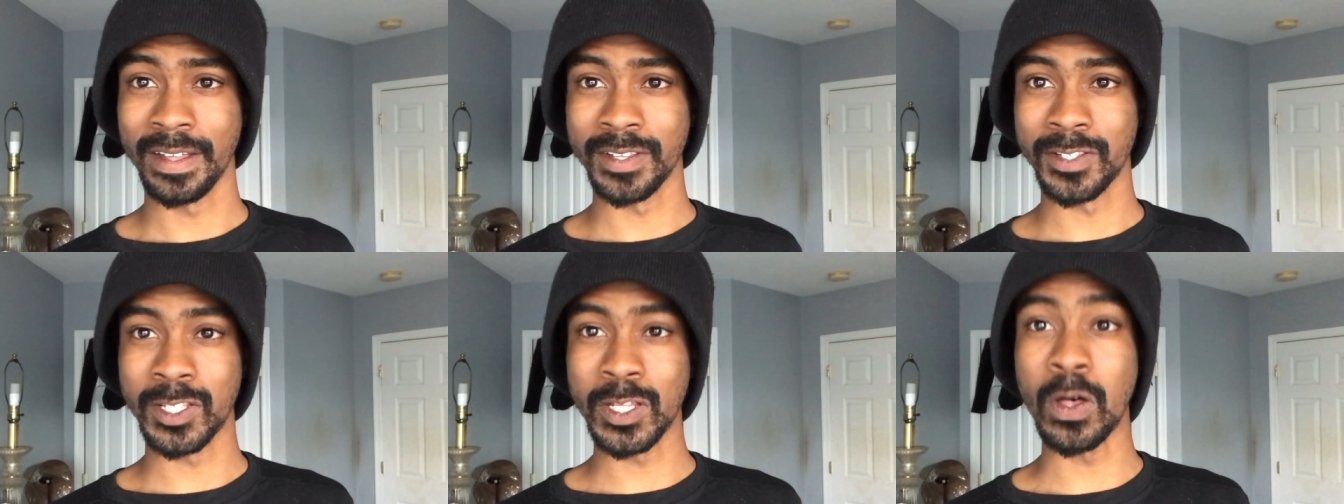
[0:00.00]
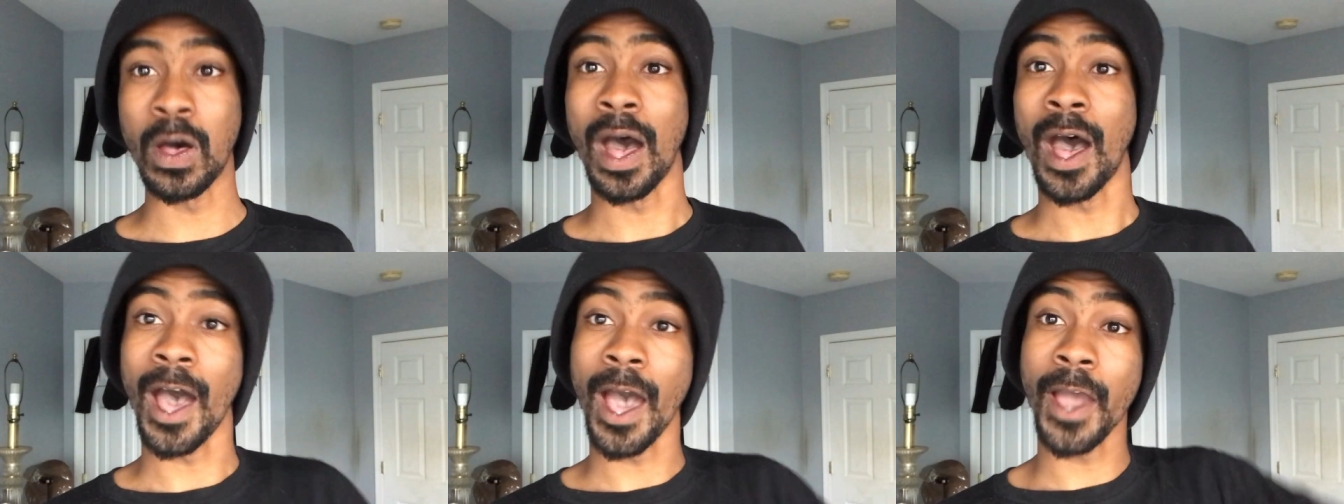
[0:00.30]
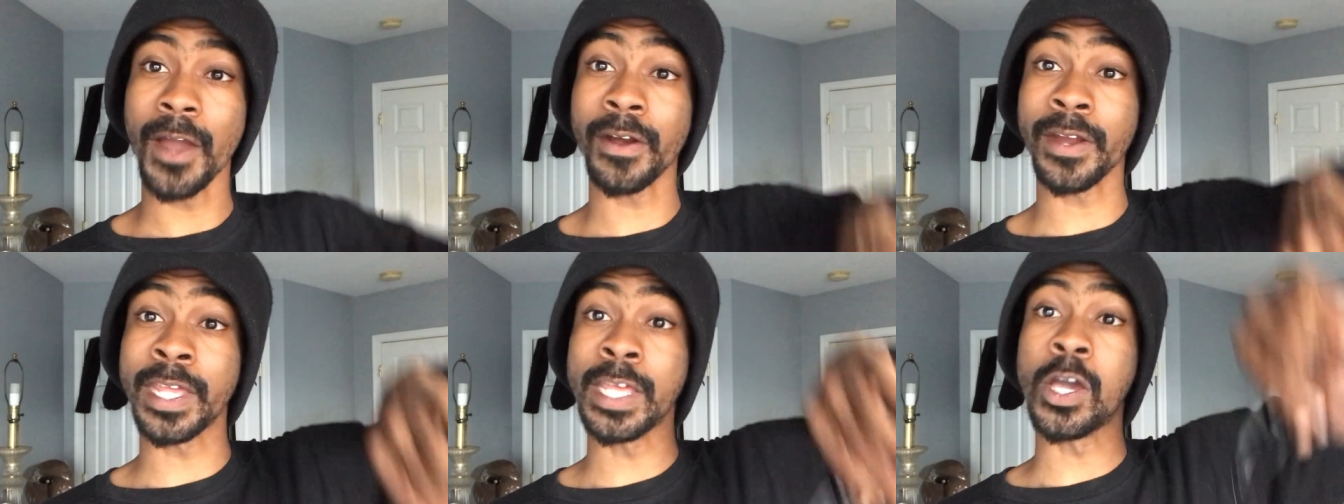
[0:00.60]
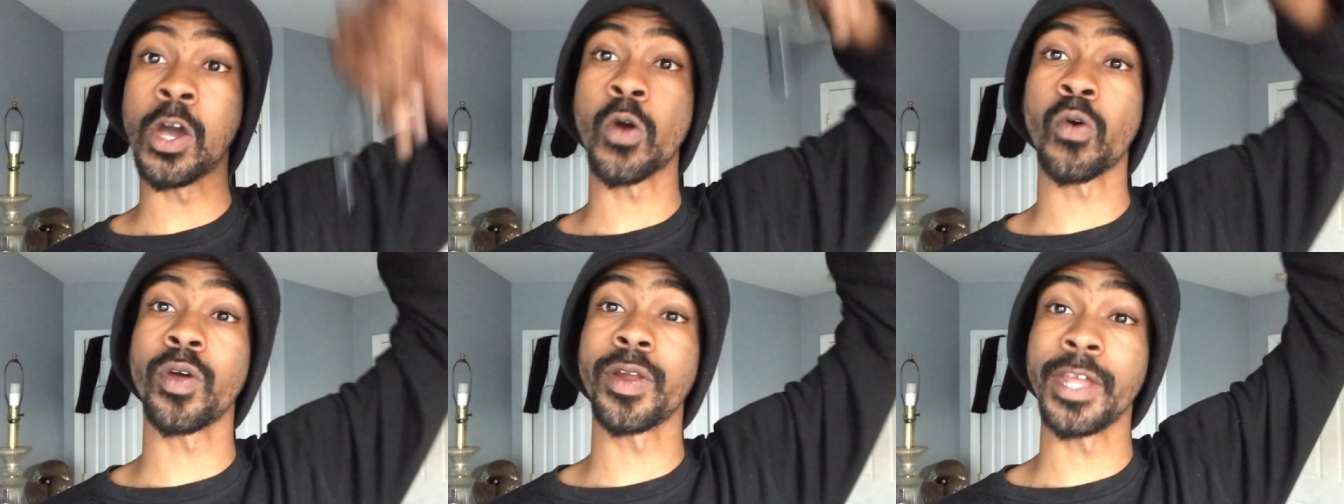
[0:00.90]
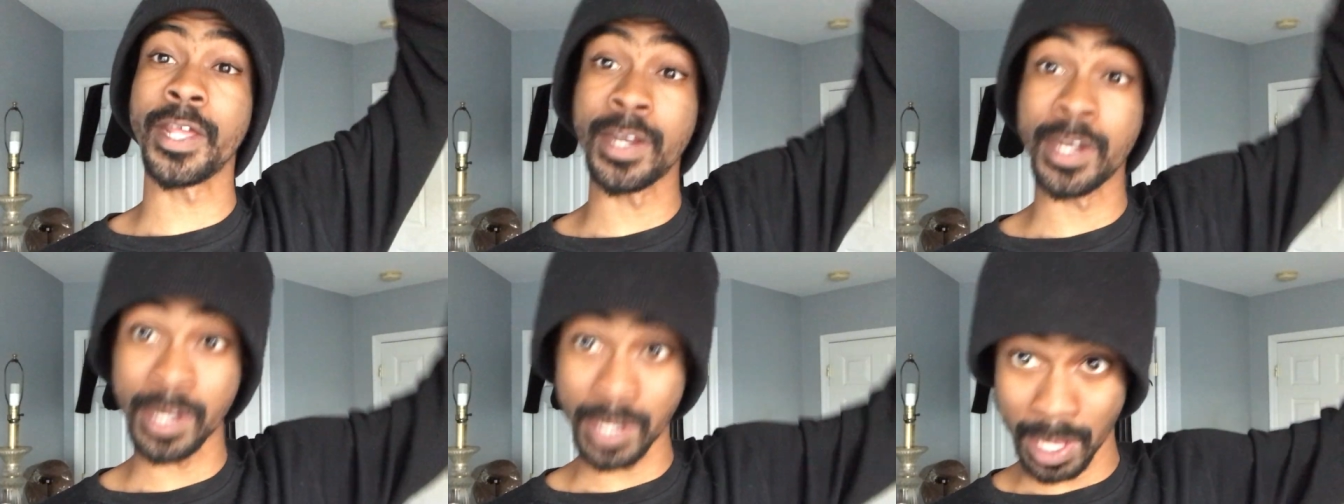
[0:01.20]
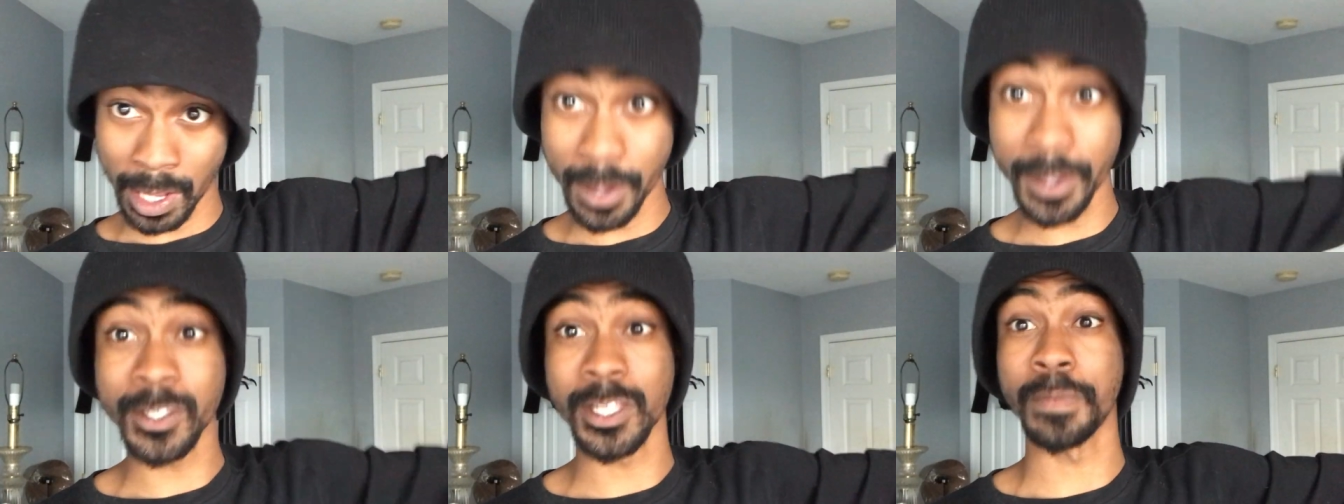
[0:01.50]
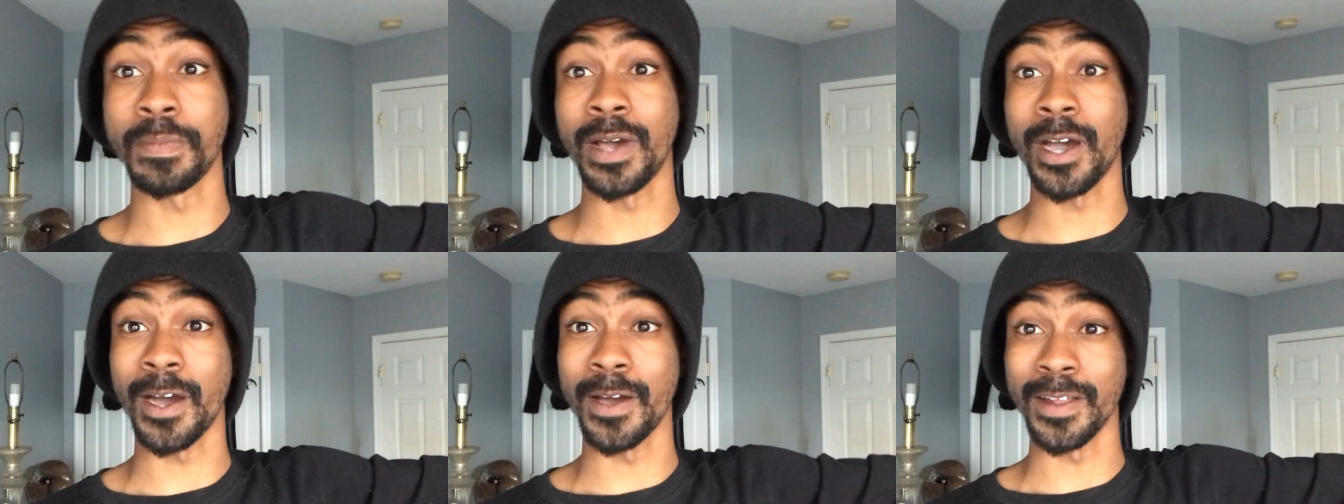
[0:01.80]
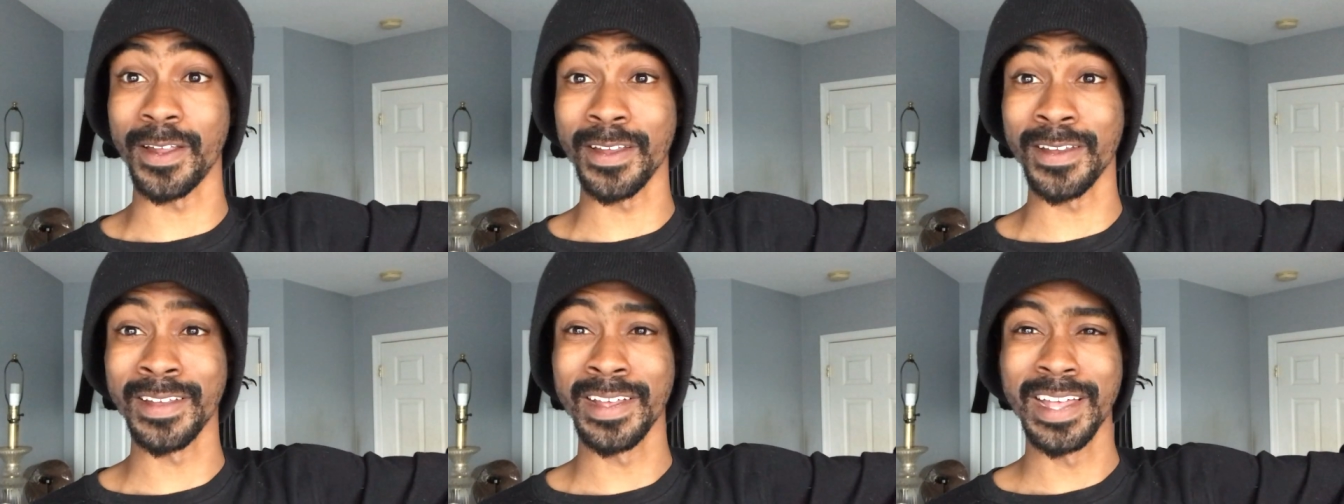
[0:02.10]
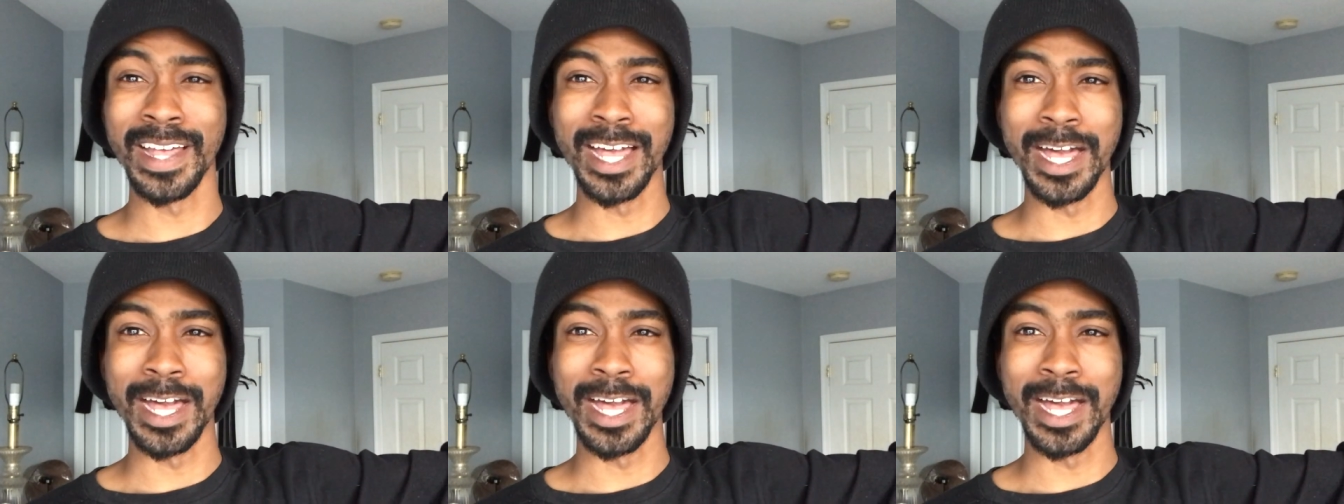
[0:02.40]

So either he already knows about it,